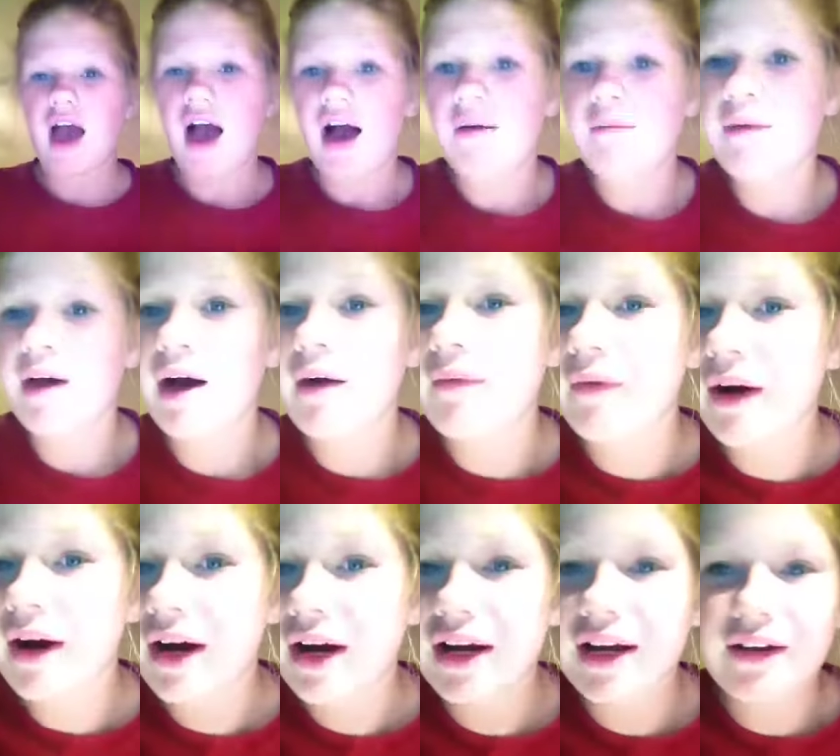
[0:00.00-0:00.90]
I'm not
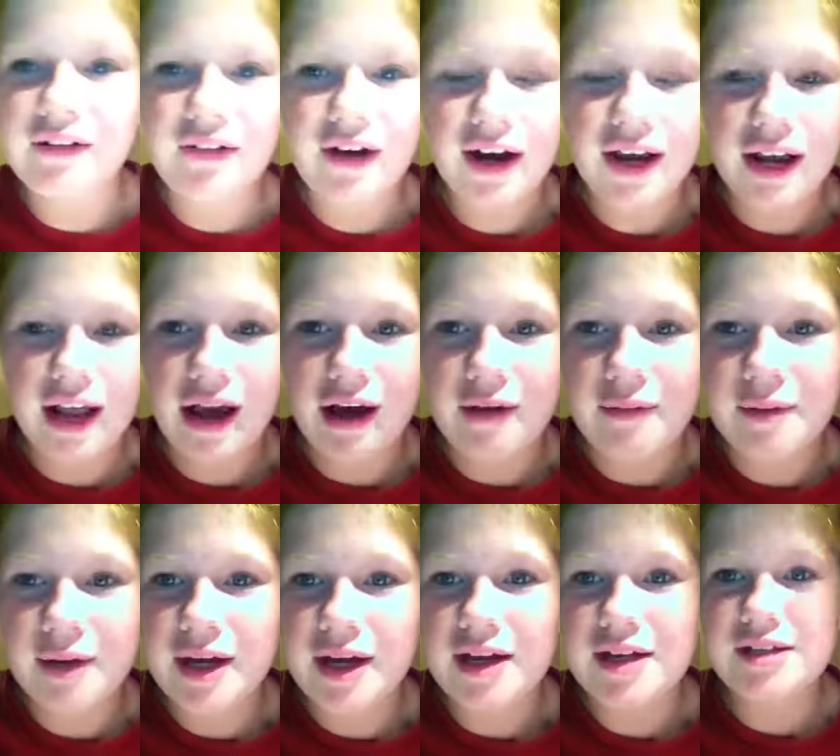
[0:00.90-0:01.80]
wearing it right now
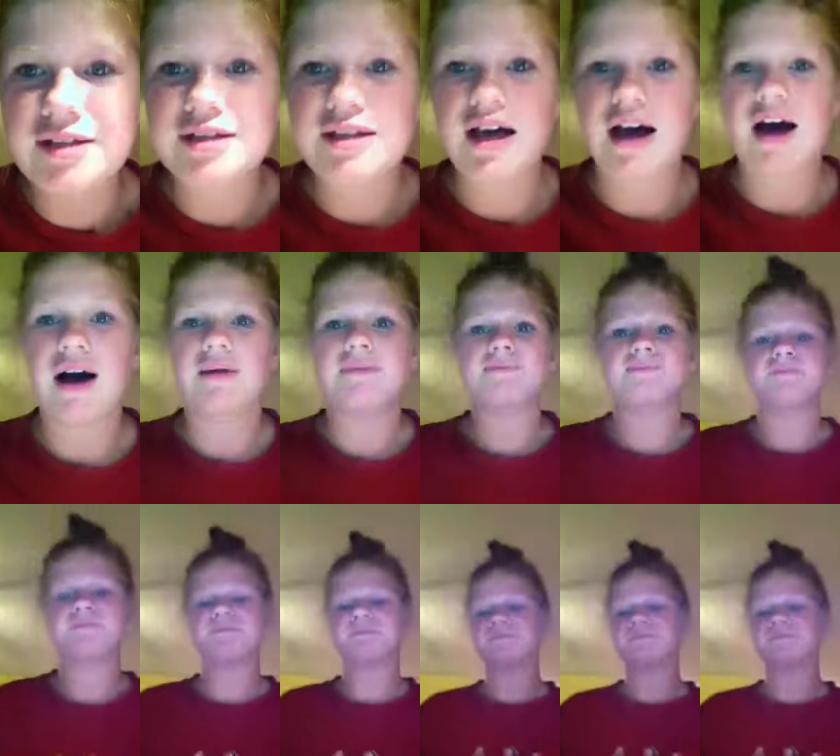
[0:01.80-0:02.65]
because um,